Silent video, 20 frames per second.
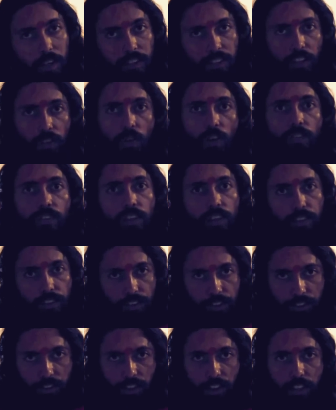person on
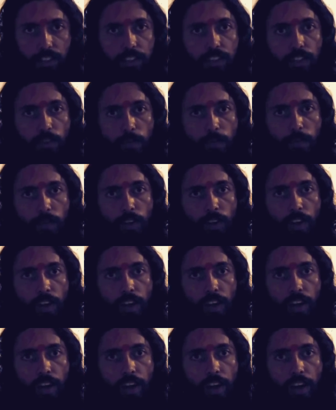the streets,
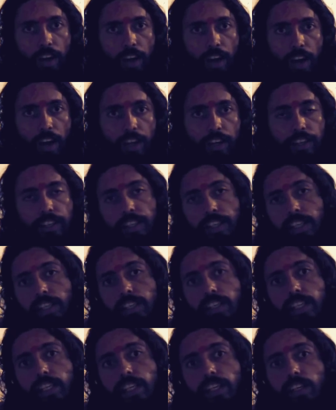
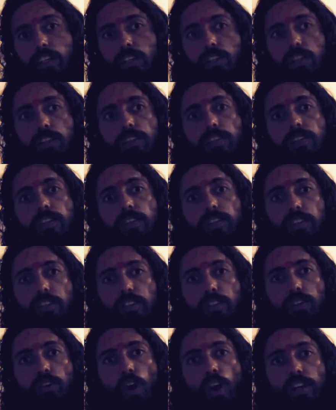he
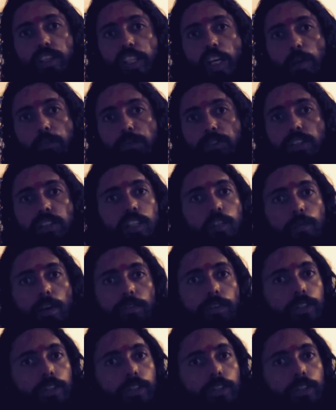got captured in my